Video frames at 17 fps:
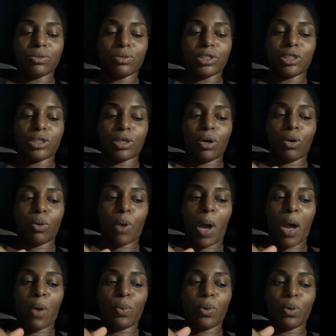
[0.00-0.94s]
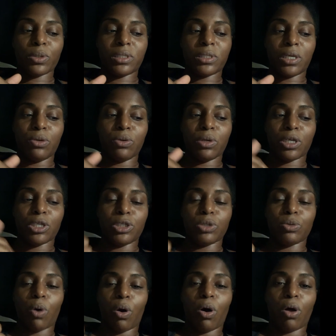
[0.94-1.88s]
So I will say you can
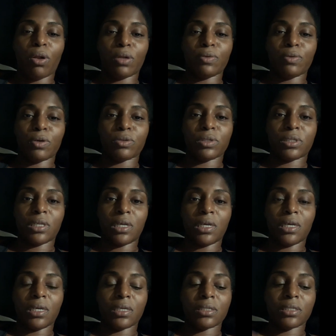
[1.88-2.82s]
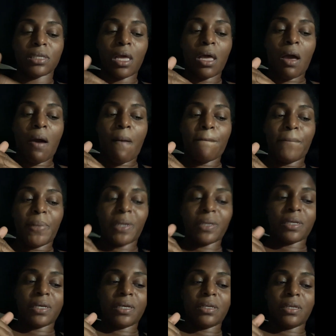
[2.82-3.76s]
do all of those things, but at
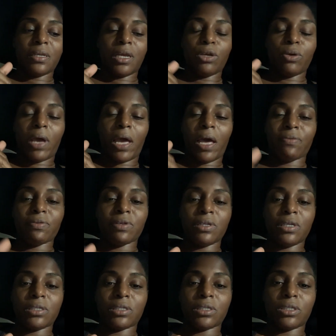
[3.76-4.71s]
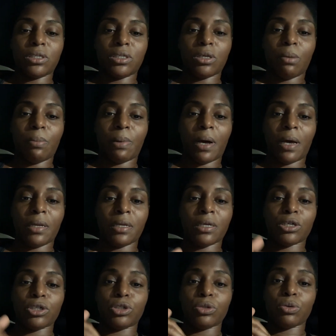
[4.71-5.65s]
the end of the day, you have to listen to your body
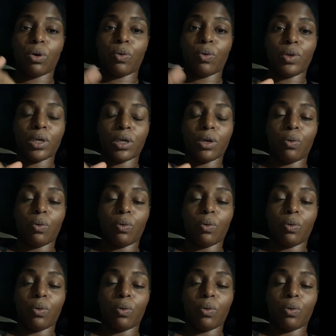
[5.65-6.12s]
because you only get